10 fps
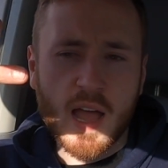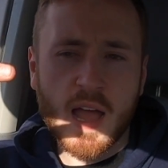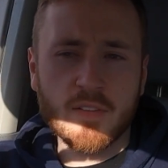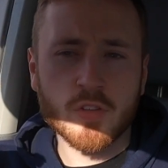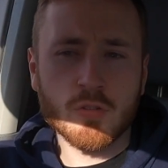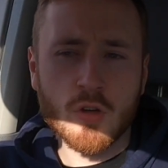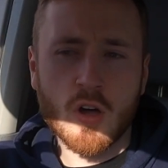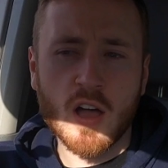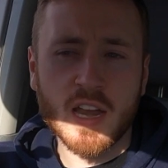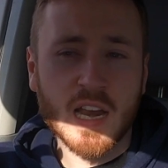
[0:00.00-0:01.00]
Have you
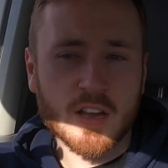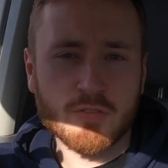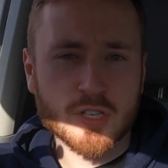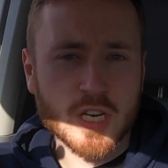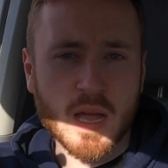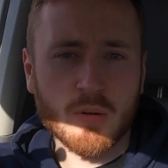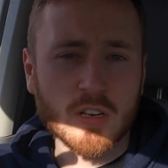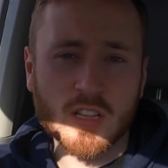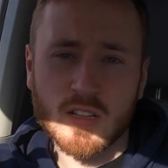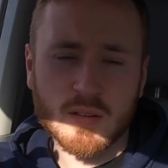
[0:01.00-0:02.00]
got an electric shower
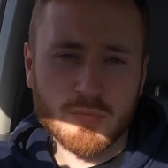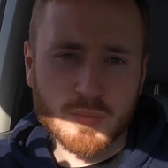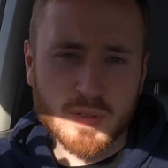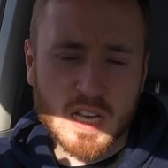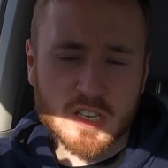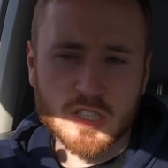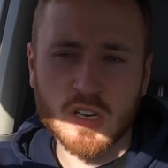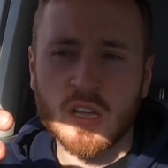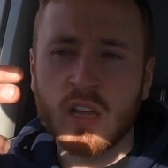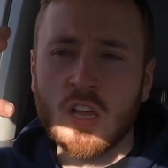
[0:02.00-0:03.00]
that doesn't have the protection?